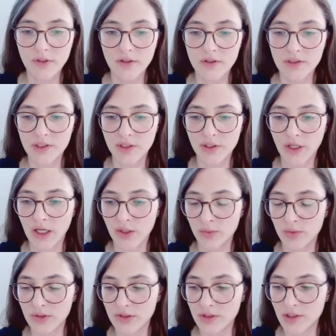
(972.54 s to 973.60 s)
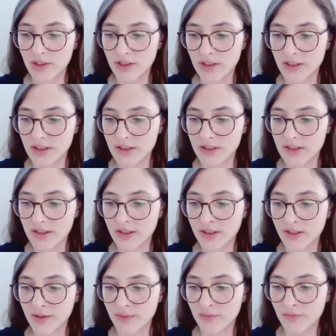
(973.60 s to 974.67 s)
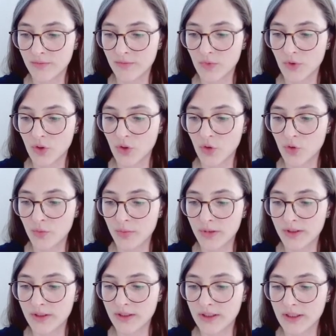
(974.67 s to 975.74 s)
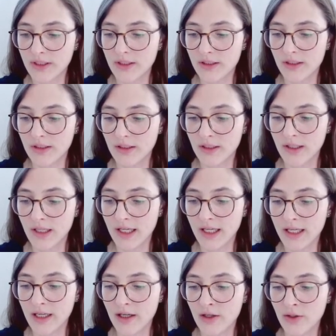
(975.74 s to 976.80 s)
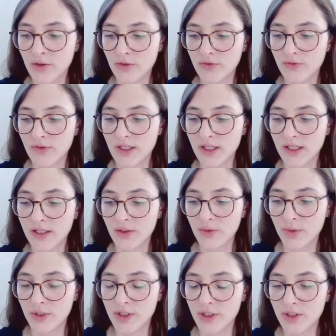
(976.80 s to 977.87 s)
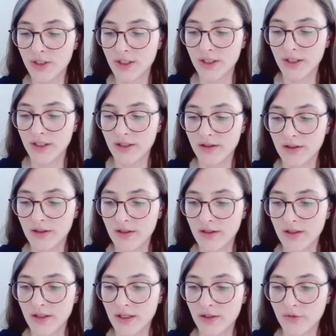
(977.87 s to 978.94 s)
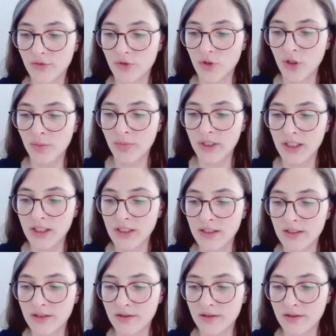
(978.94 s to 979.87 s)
So I will just open the layout file, which I have copied.